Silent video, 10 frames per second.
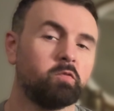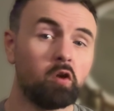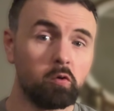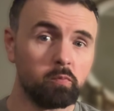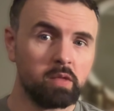
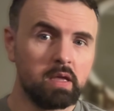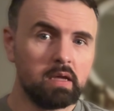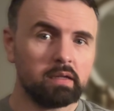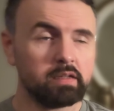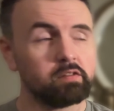So,
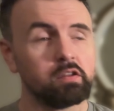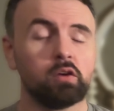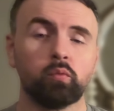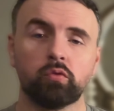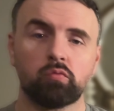let's
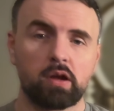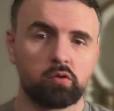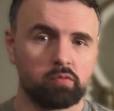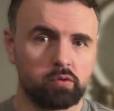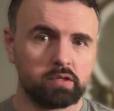start with
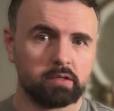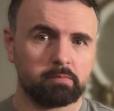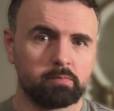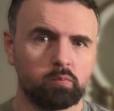railroading.